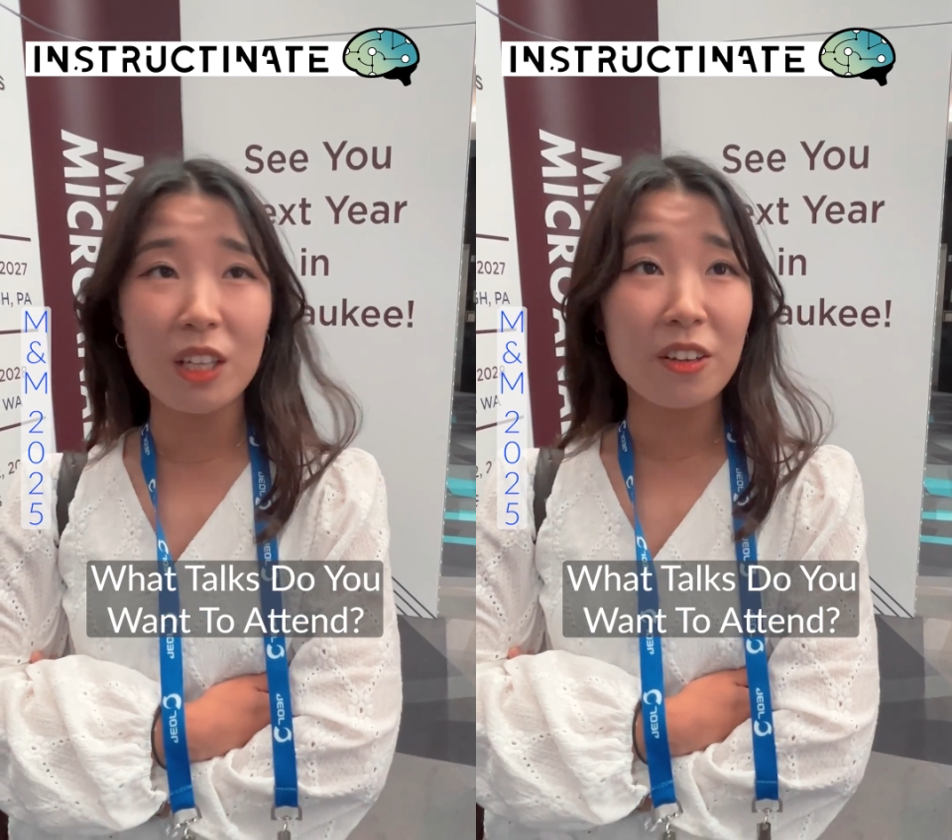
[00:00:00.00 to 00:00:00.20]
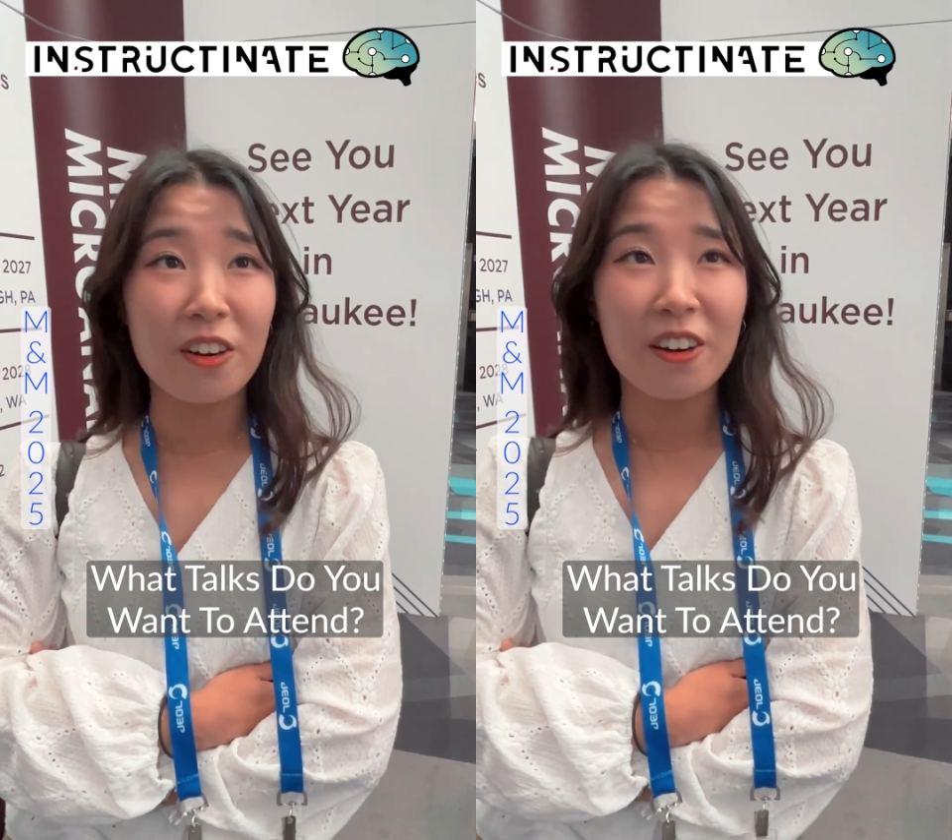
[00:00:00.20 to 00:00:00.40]

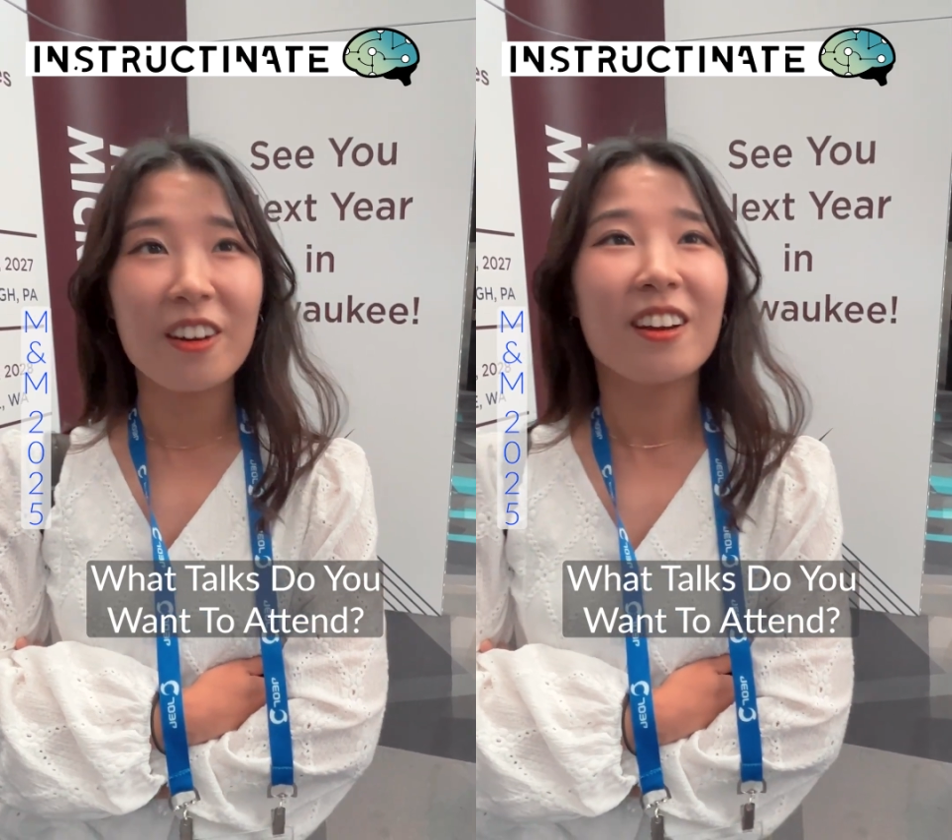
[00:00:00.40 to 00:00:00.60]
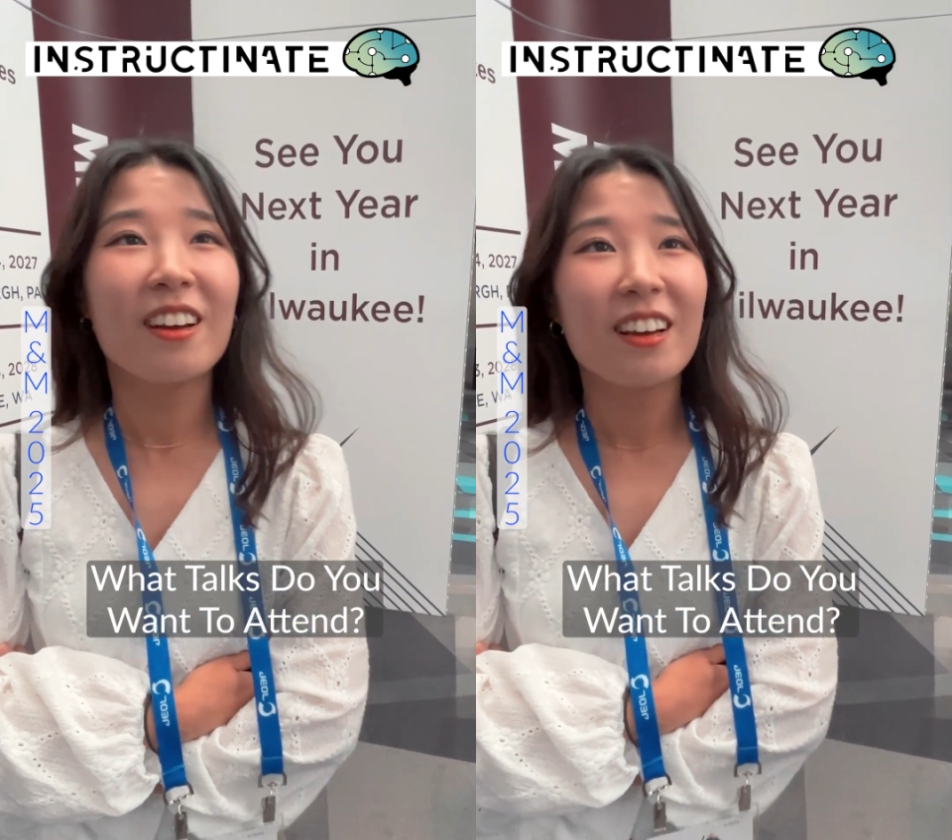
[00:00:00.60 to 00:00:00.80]

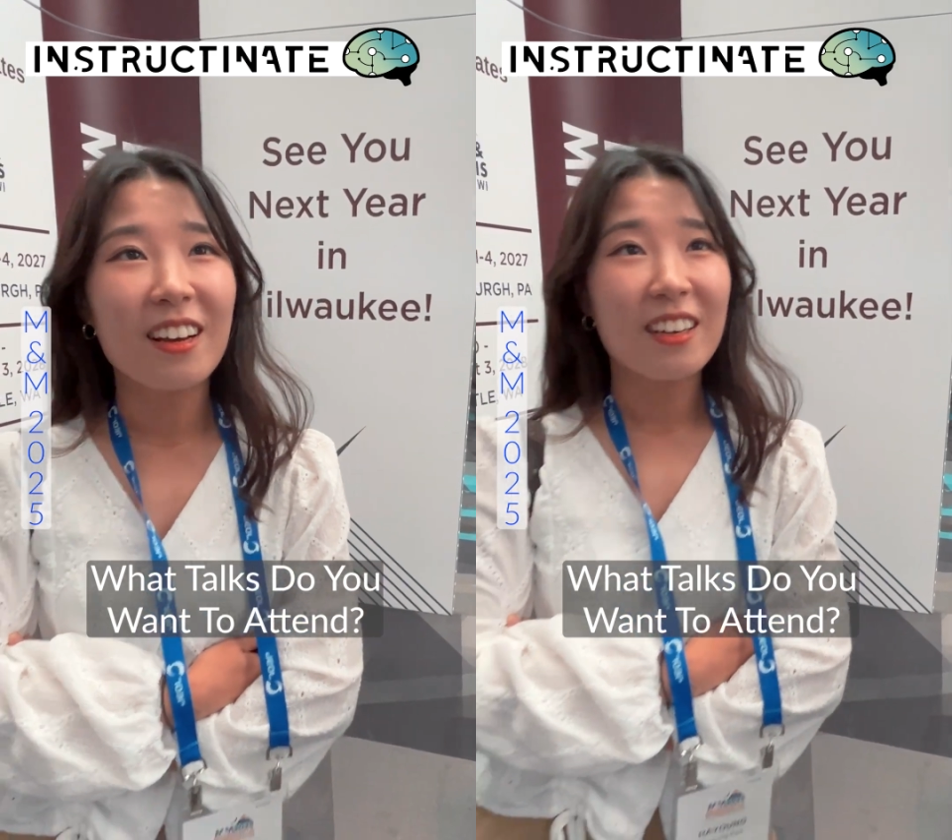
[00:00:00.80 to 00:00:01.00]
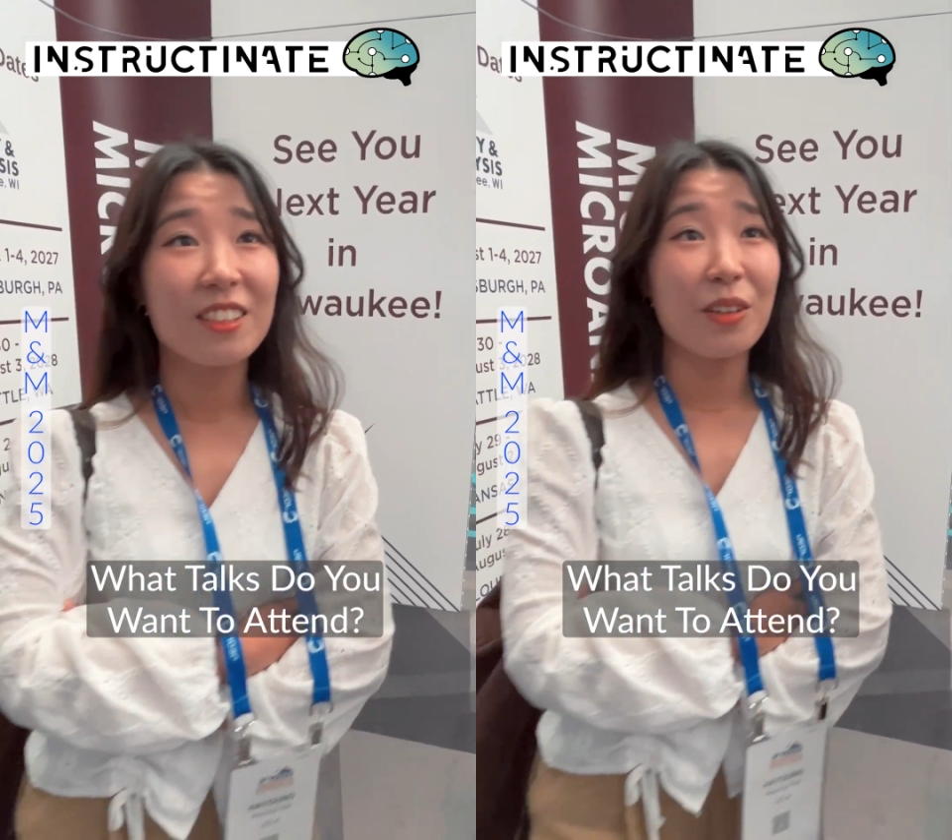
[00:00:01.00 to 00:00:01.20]
Muller
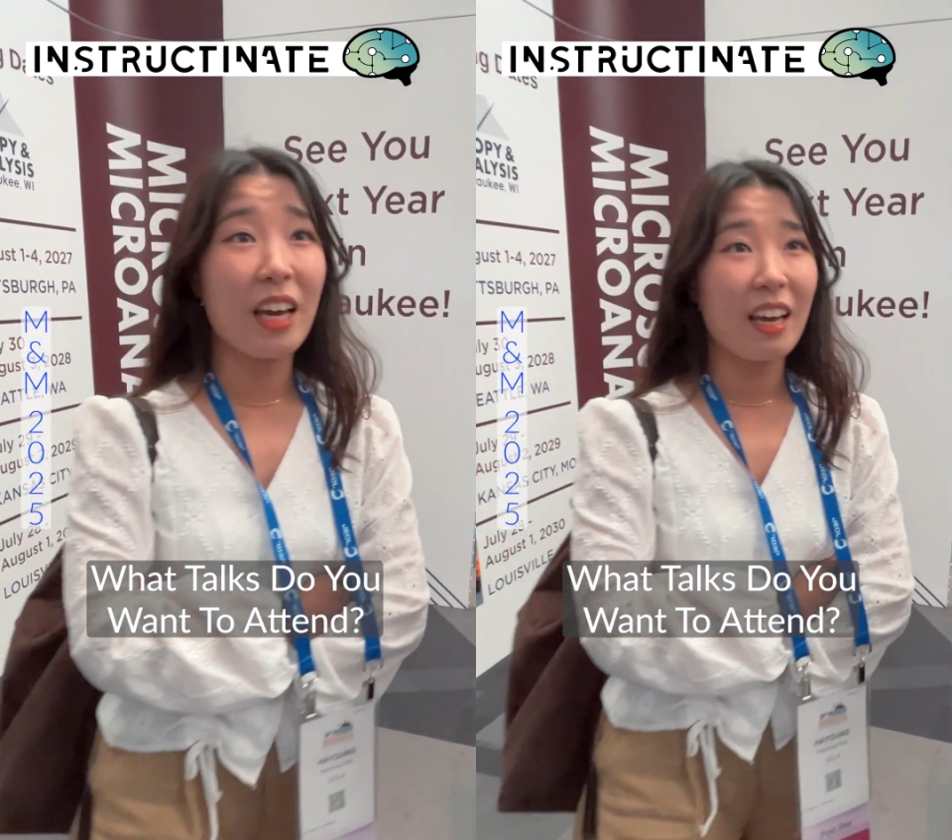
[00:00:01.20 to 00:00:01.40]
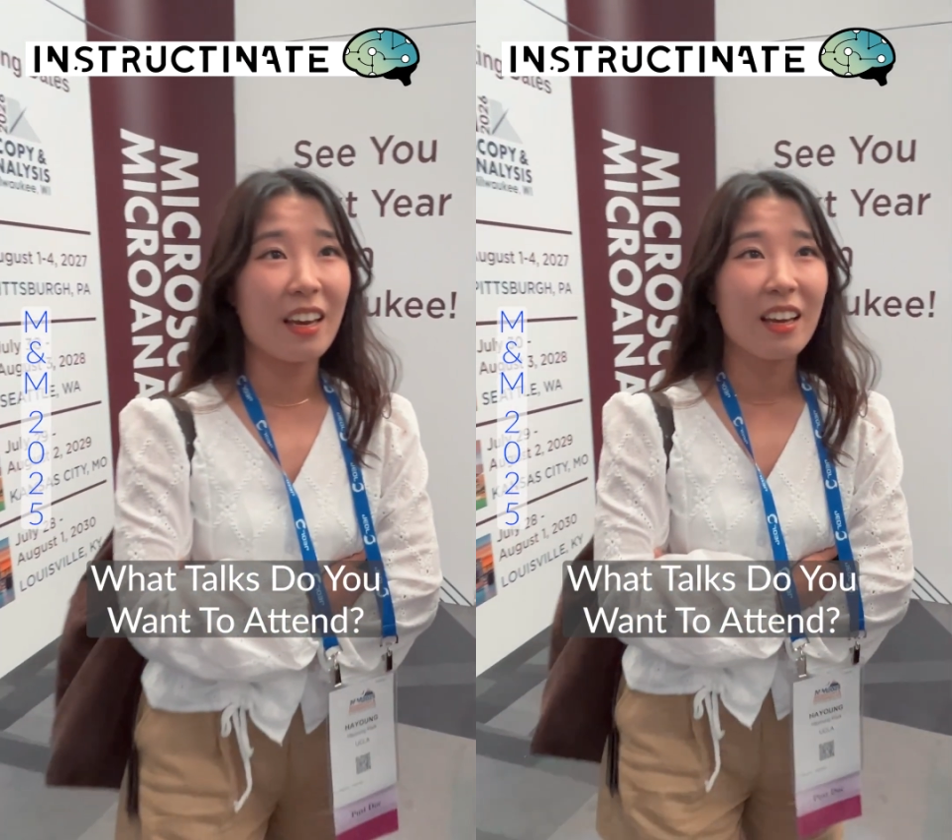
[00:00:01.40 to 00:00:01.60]
that seems
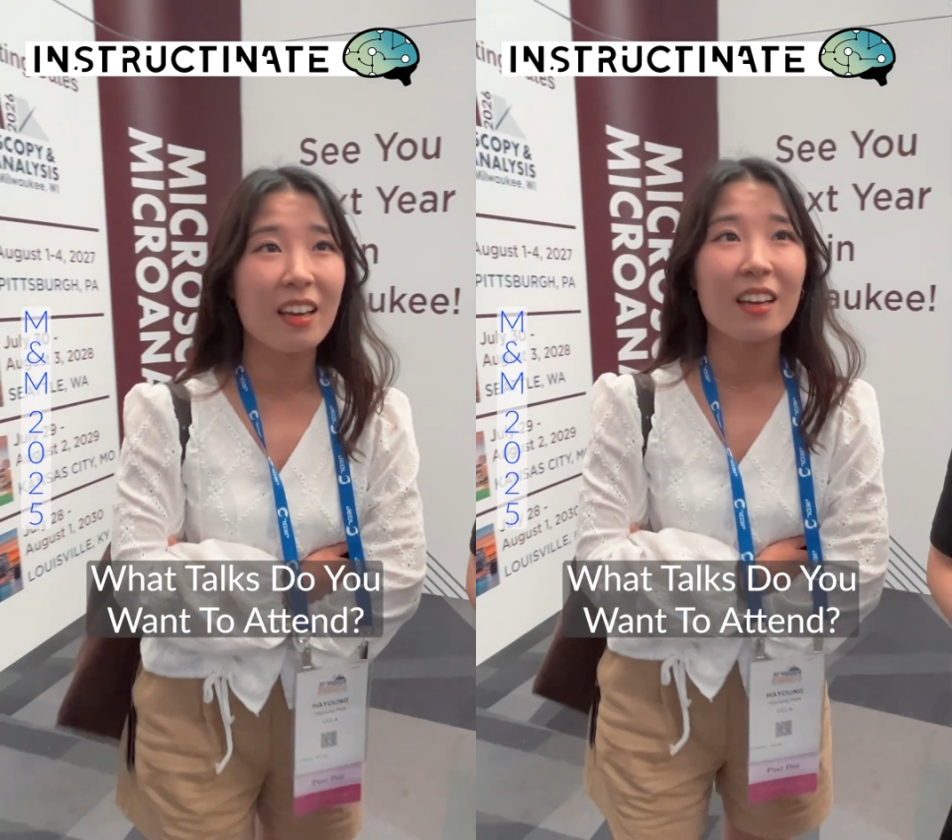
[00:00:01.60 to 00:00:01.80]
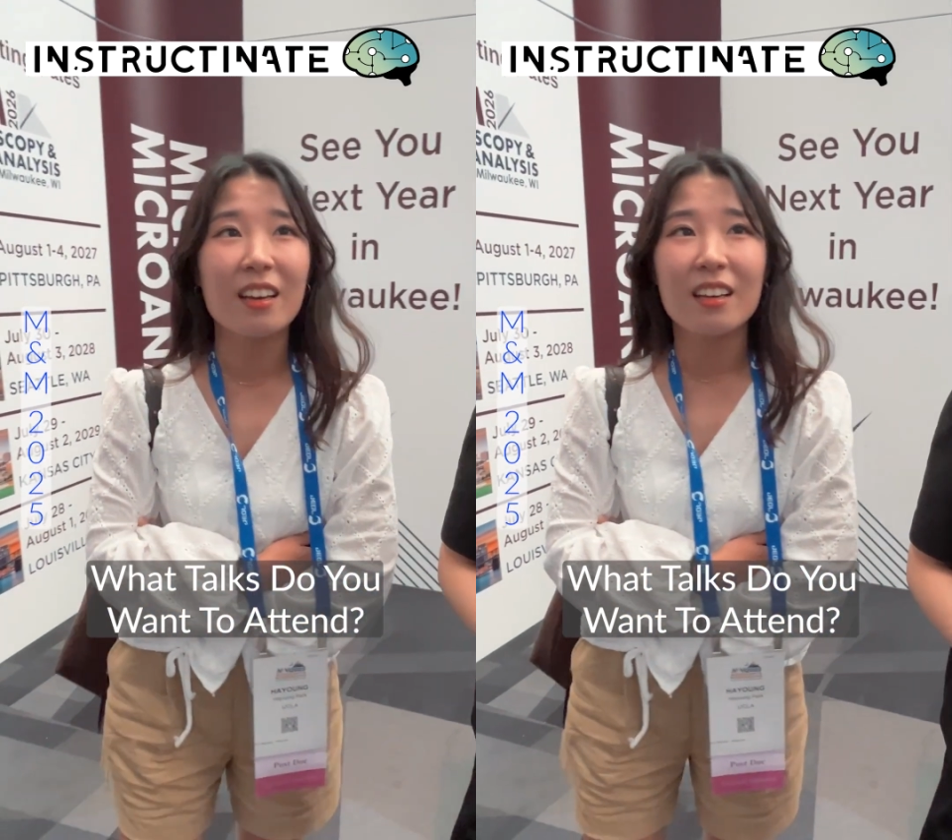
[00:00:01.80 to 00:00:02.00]
today. to be a big
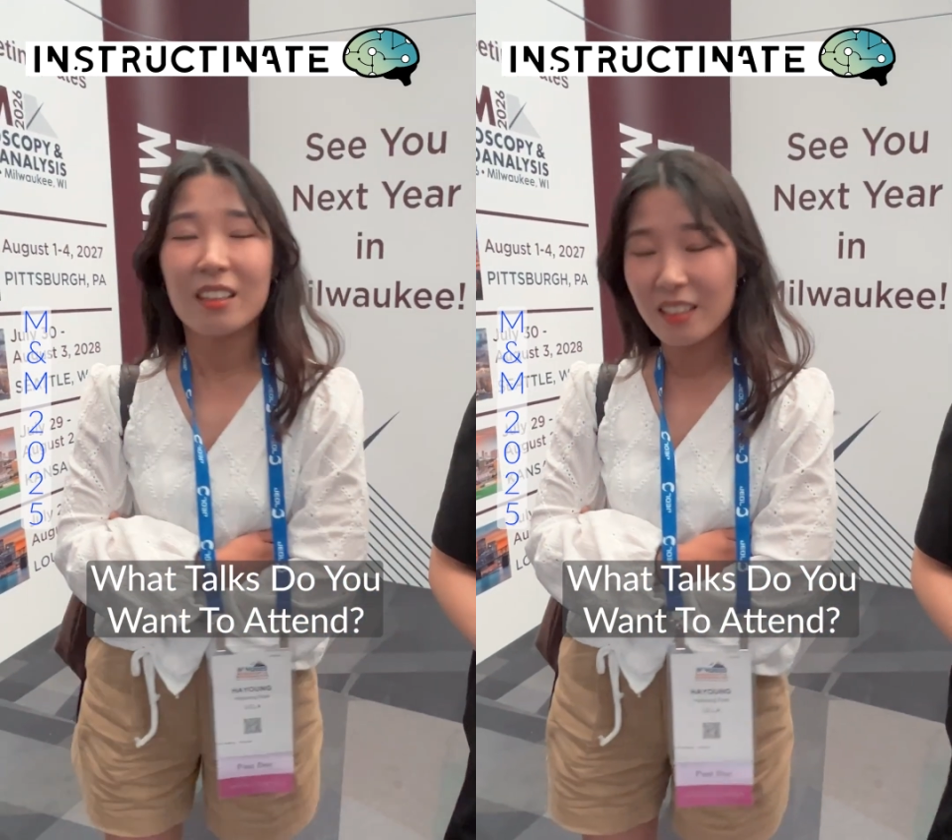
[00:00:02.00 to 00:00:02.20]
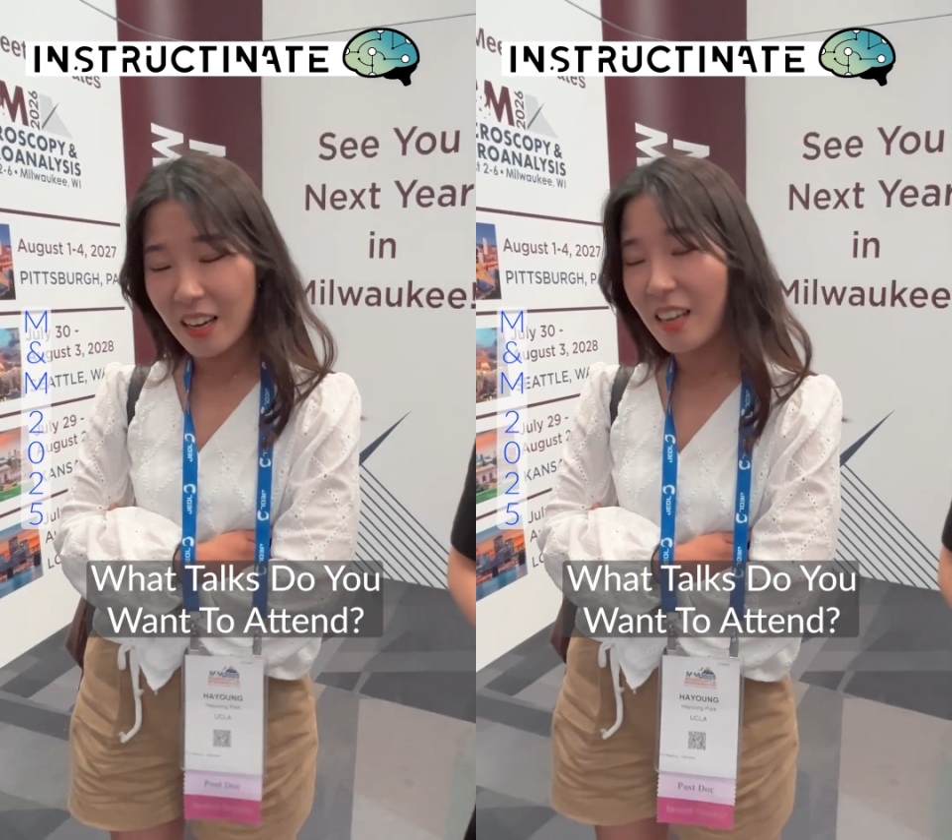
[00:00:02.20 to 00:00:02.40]
topic this year.